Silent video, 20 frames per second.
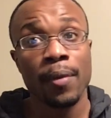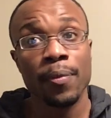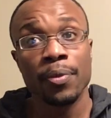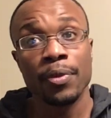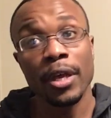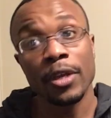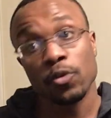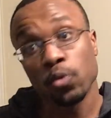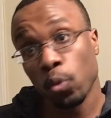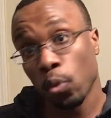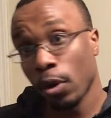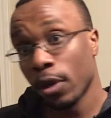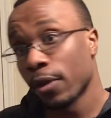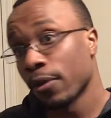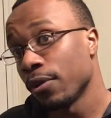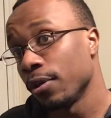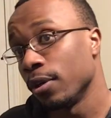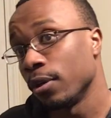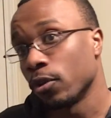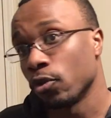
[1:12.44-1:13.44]
That's one of
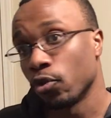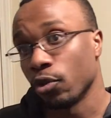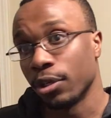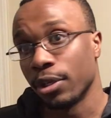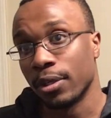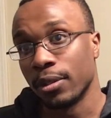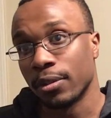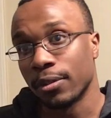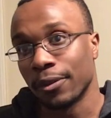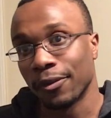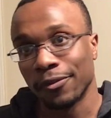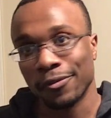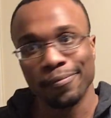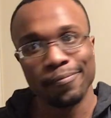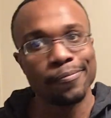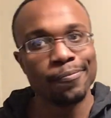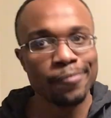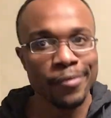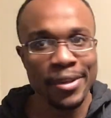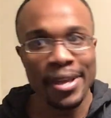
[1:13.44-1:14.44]
the ingredients of
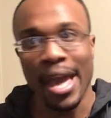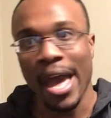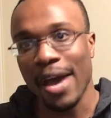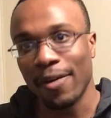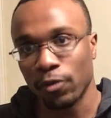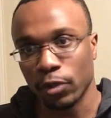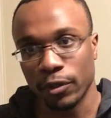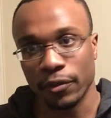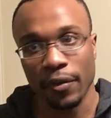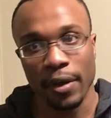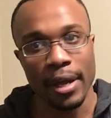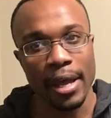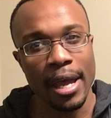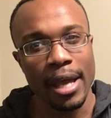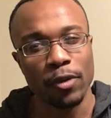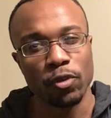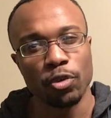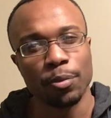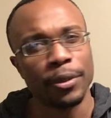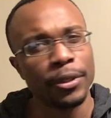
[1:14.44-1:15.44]
the average
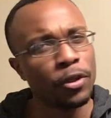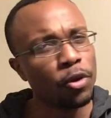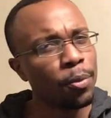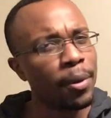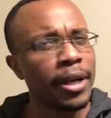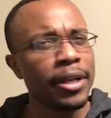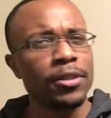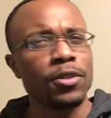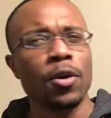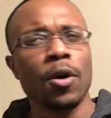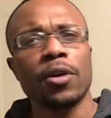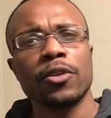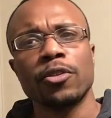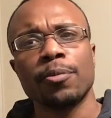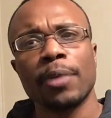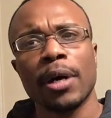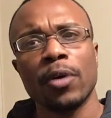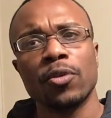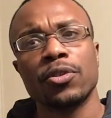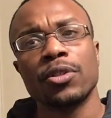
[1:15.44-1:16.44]
Viagra, but nobody talks
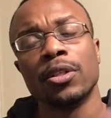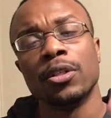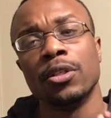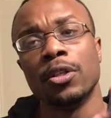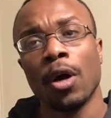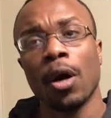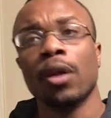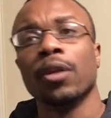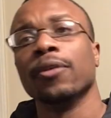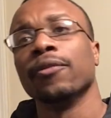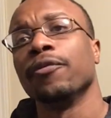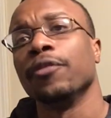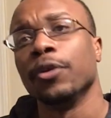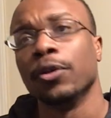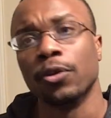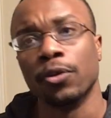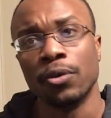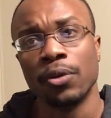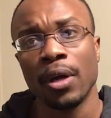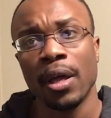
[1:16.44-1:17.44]
about
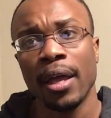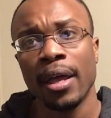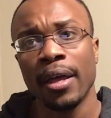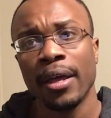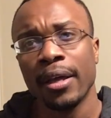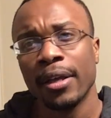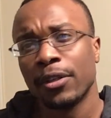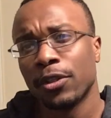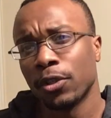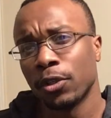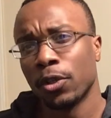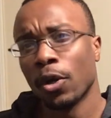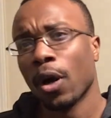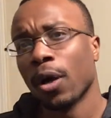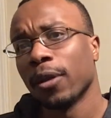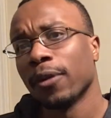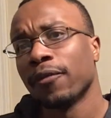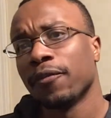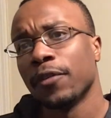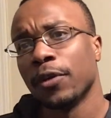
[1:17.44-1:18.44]
tadalafil.
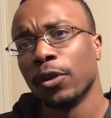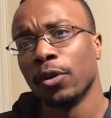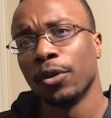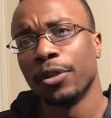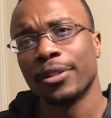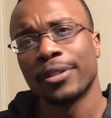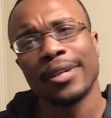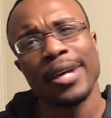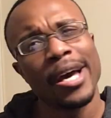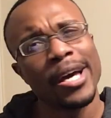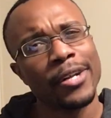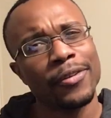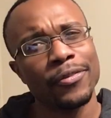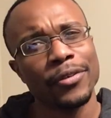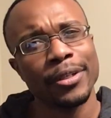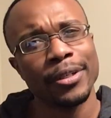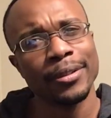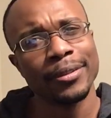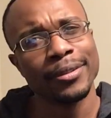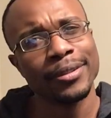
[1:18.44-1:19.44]
Tadalafil is kind of
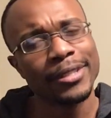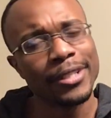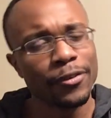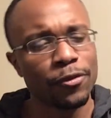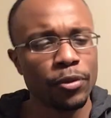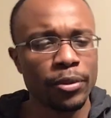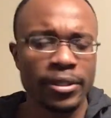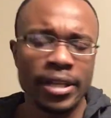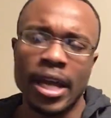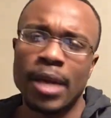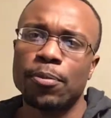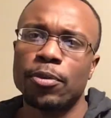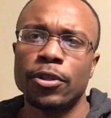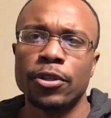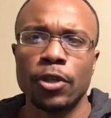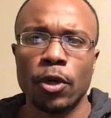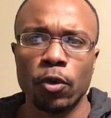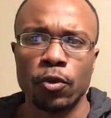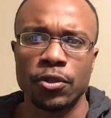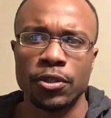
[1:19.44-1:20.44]
a different type of
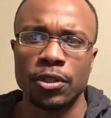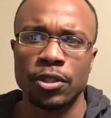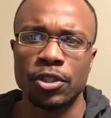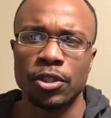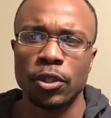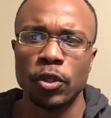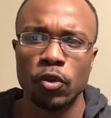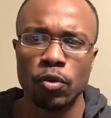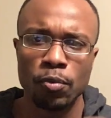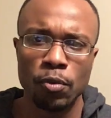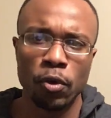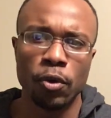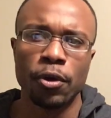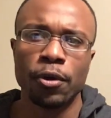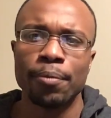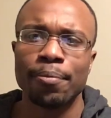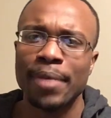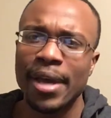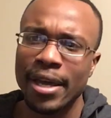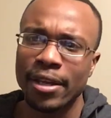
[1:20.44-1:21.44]
dosage, a little more
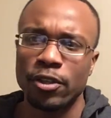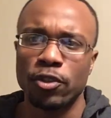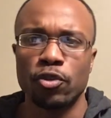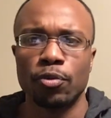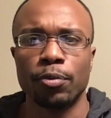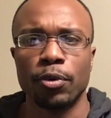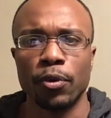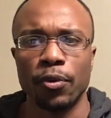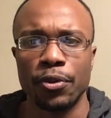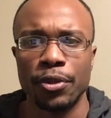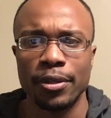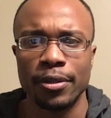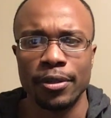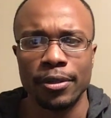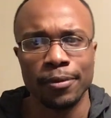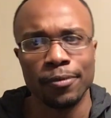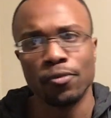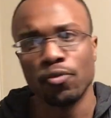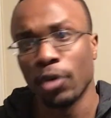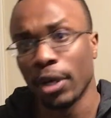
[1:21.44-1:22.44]
manageable than the
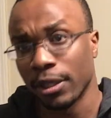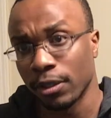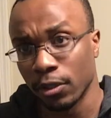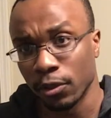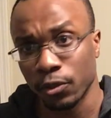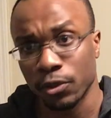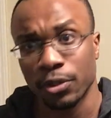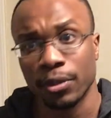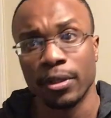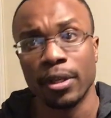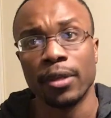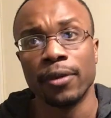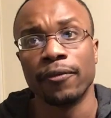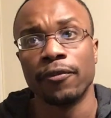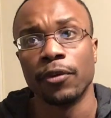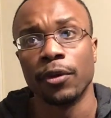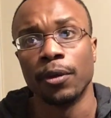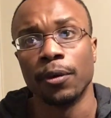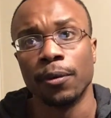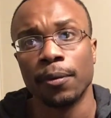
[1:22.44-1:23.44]
regular
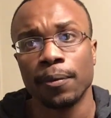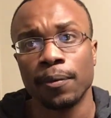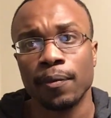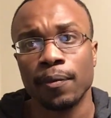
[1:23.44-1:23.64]
sildenafil.